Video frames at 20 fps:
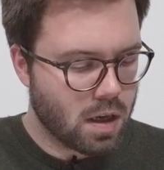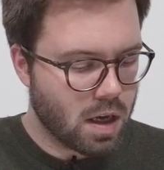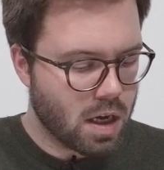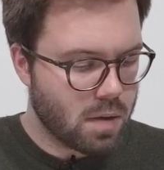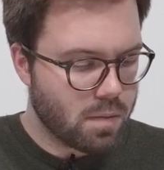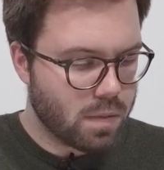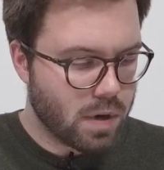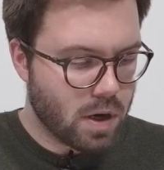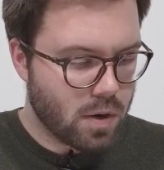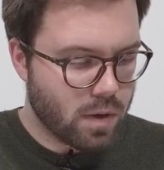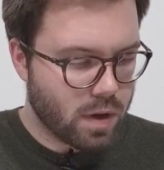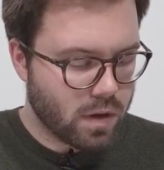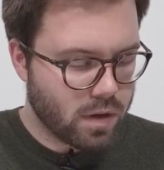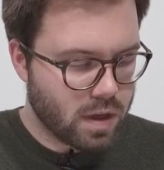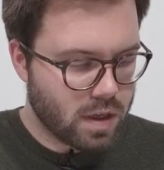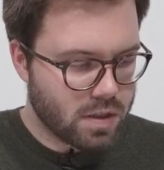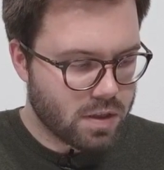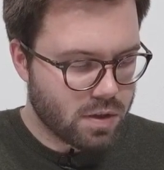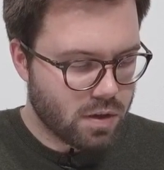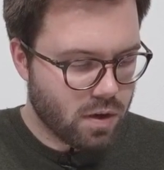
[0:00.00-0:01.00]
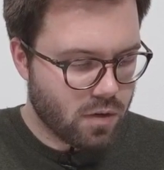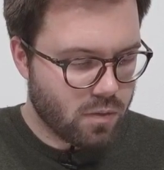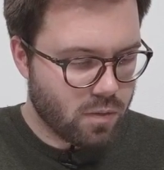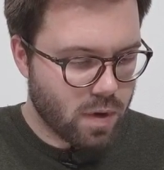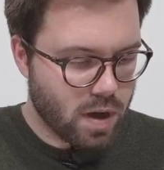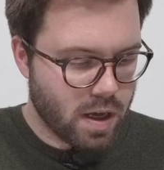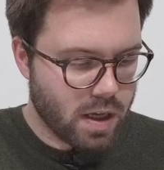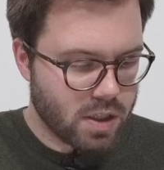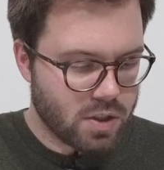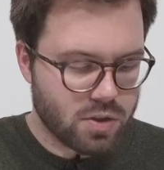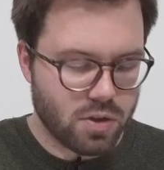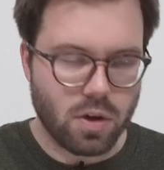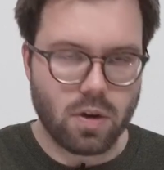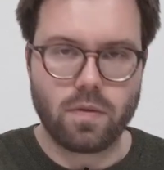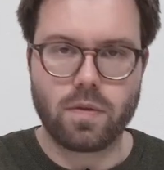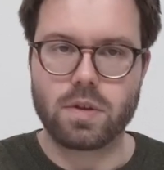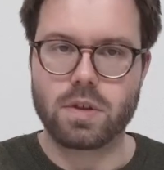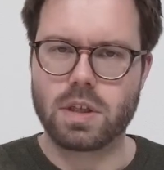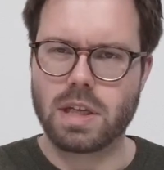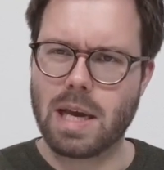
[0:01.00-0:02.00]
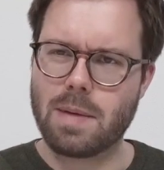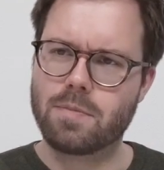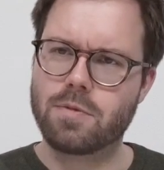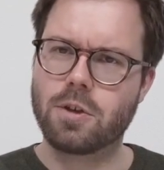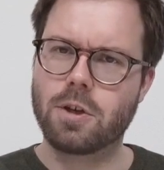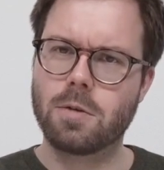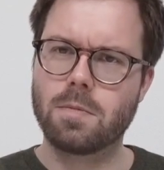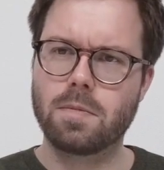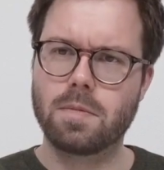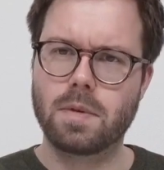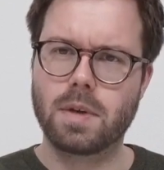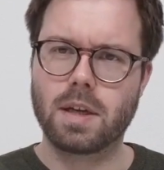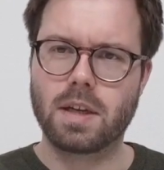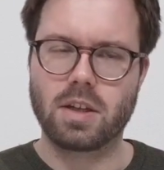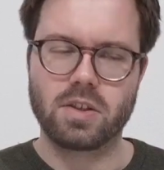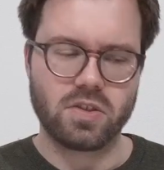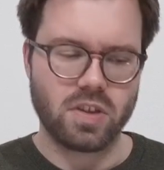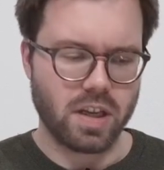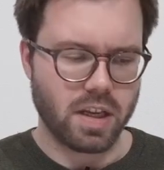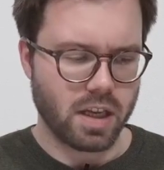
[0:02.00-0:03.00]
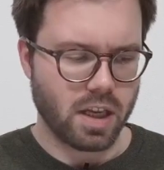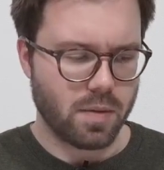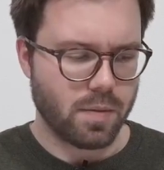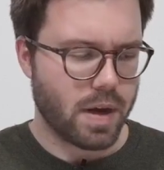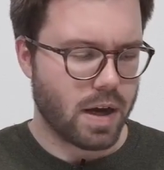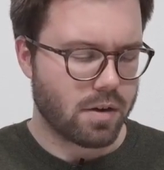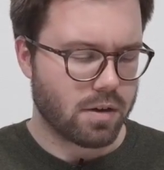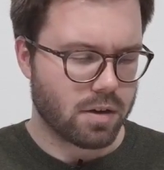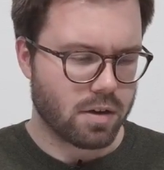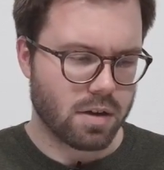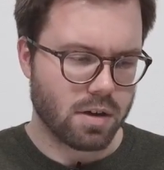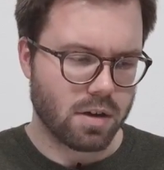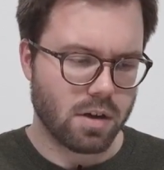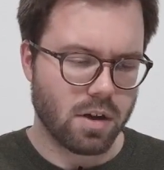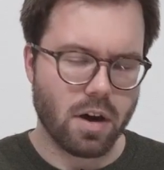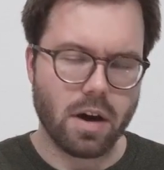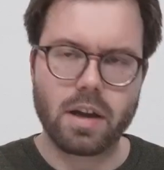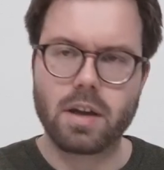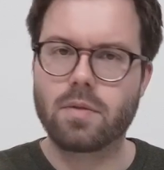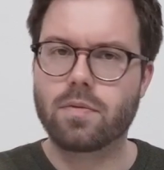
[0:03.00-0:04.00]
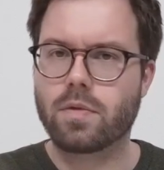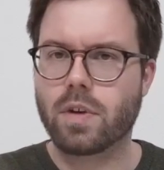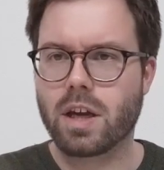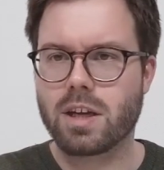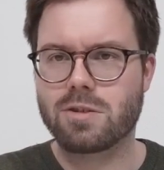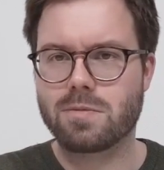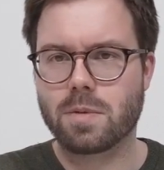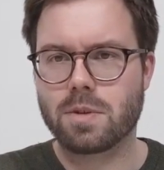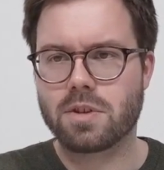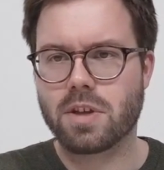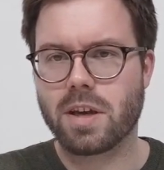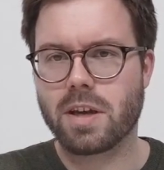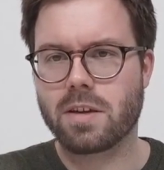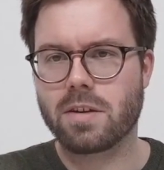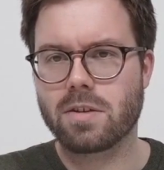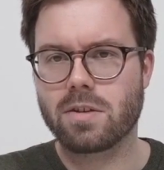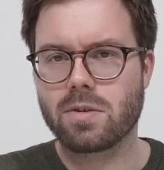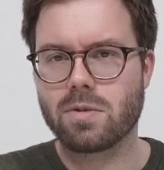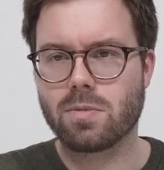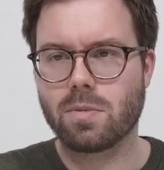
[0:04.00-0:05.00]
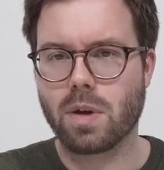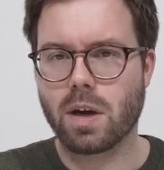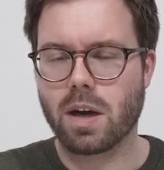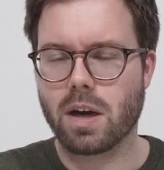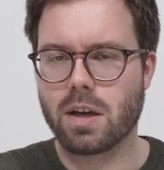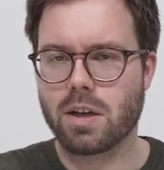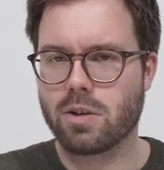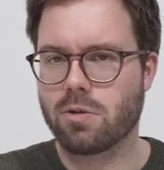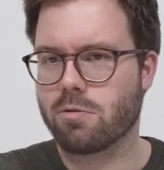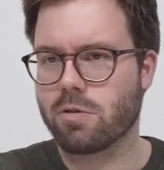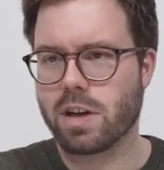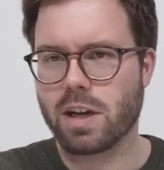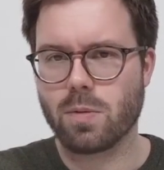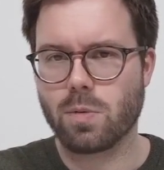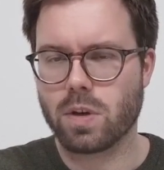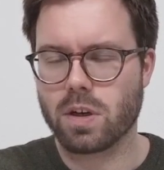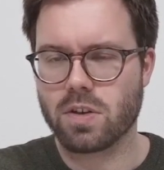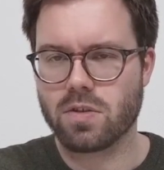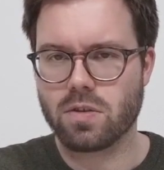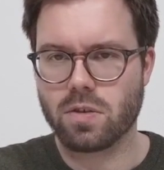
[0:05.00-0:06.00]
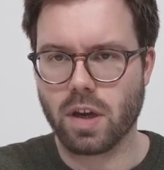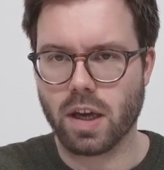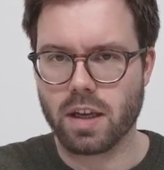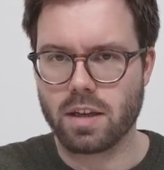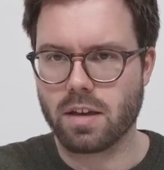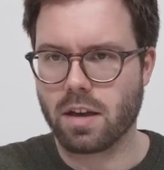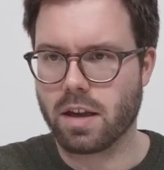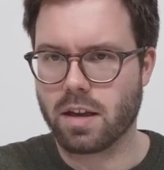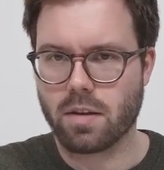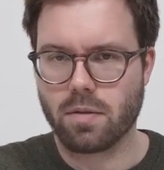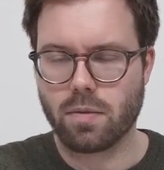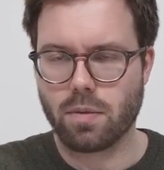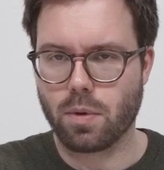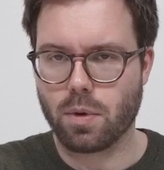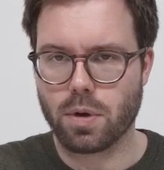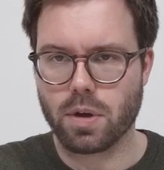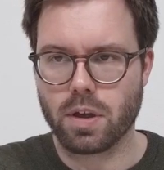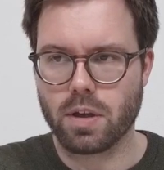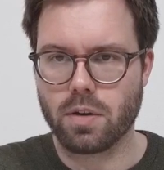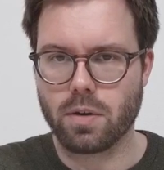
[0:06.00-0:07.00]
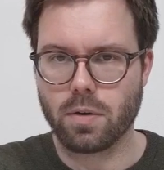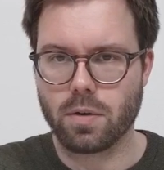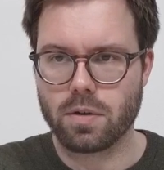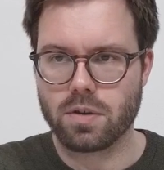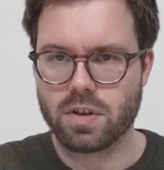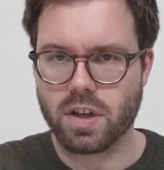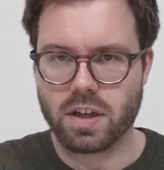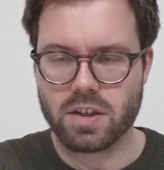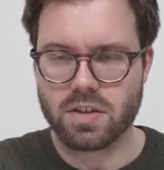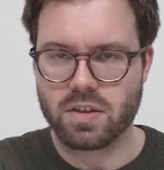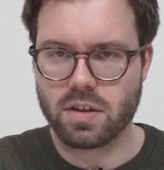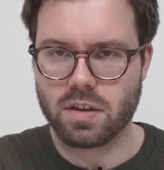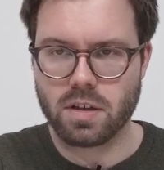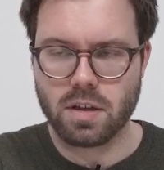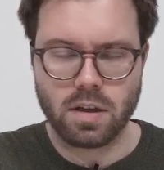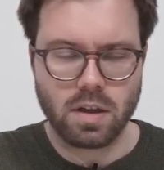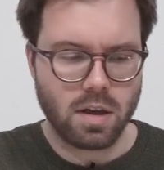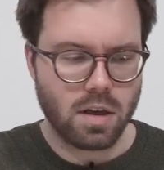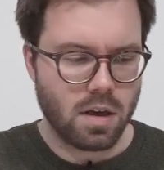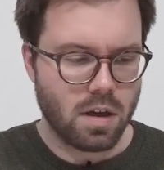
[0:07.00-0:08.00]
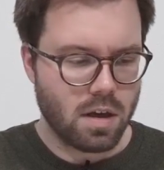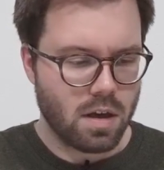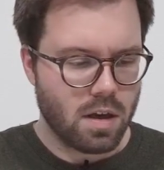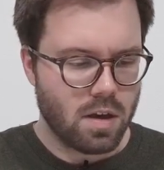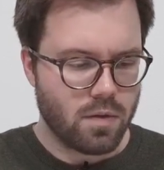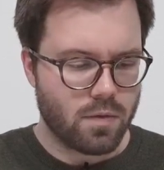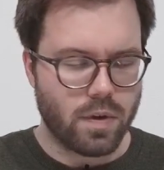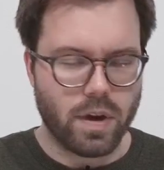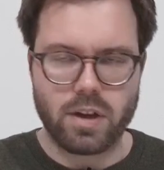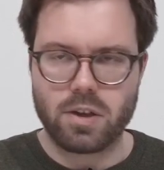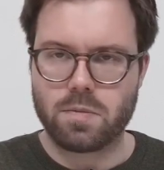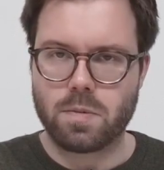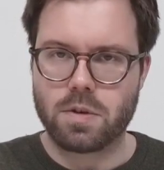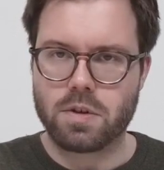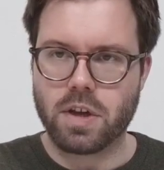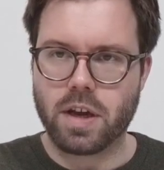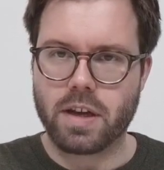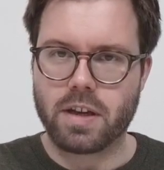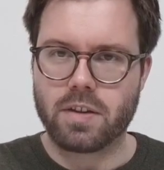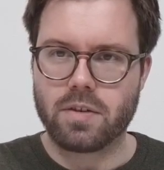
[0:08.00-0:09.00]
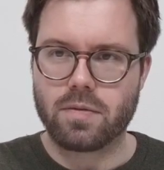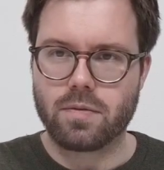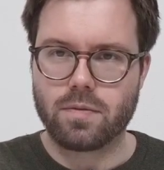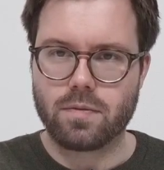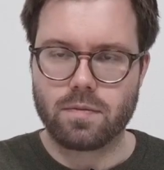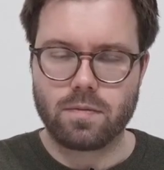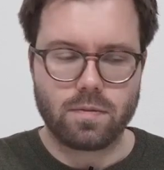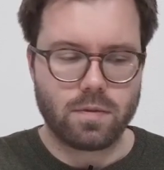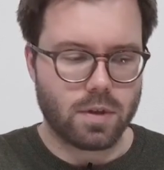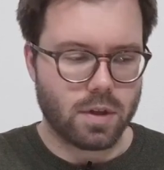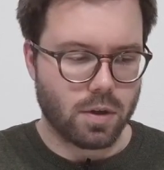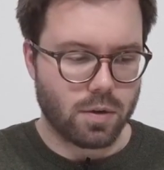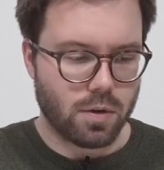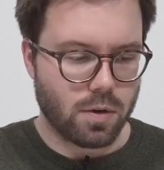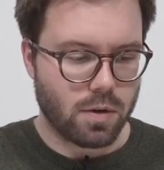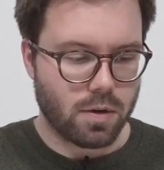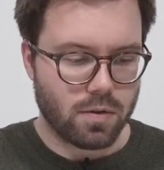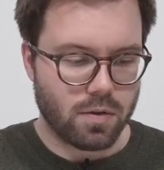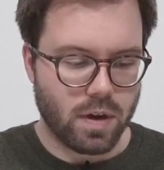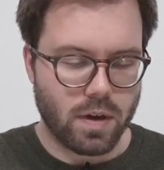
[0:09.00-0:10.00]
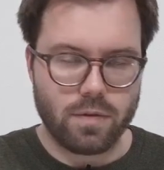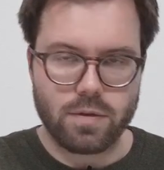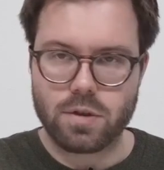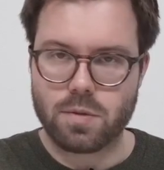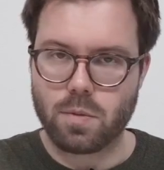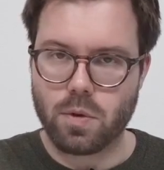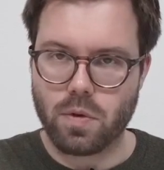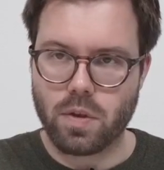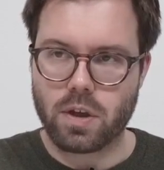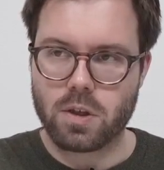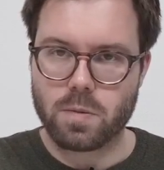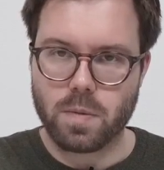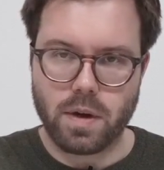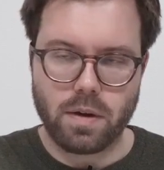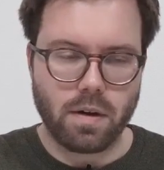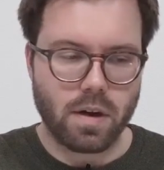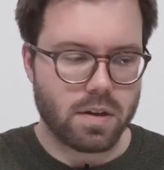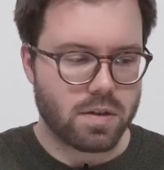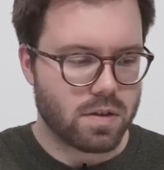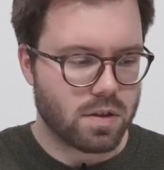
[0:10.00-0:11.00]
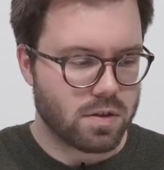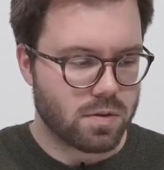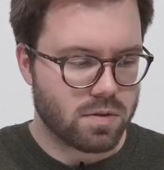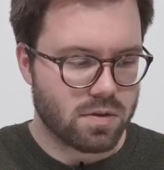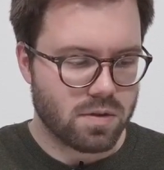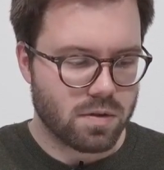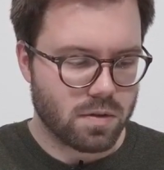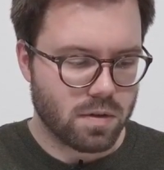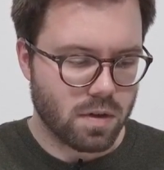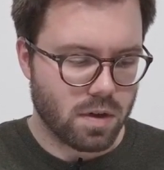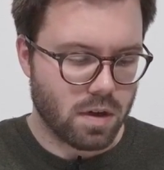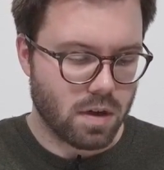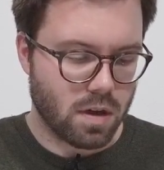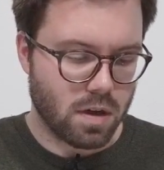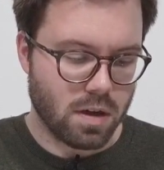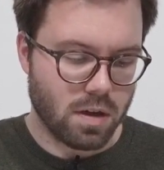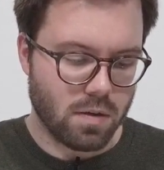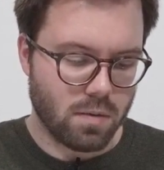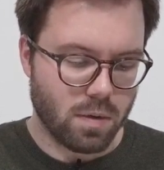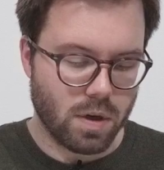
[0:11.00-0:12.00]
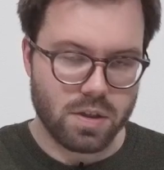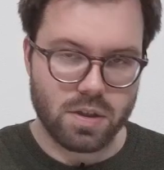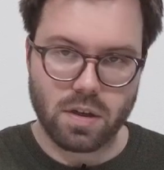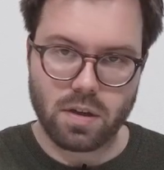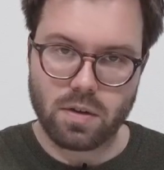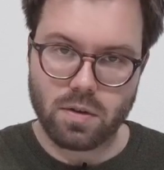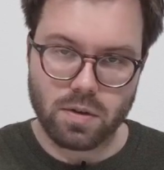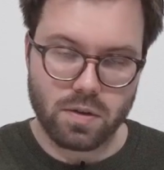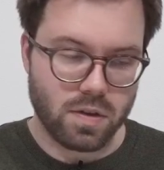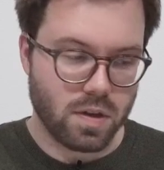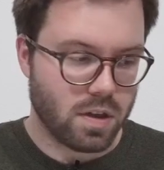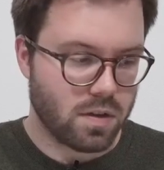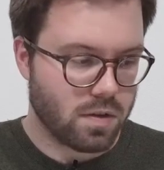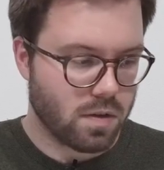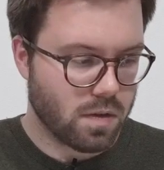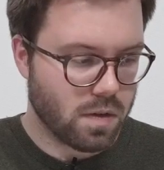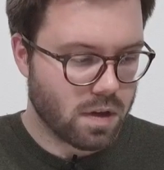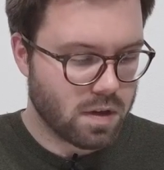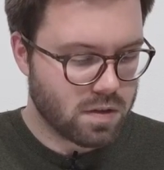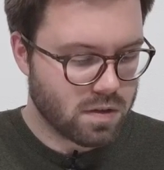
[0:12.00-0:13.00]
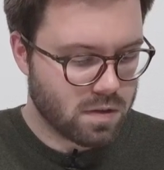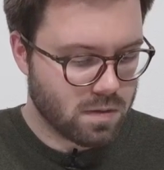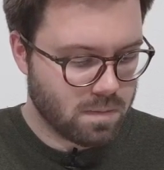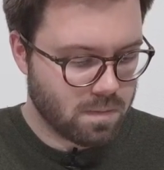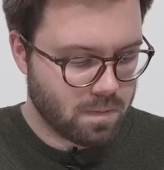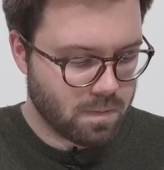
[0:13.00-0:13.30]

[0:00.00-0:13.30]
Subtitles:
I'm powering this off my Surface laptop, and it's hitting about 9 frames per second, where you really want it to hit like 30 or 60 frames per second, in order to have smooth experiences watching content on this.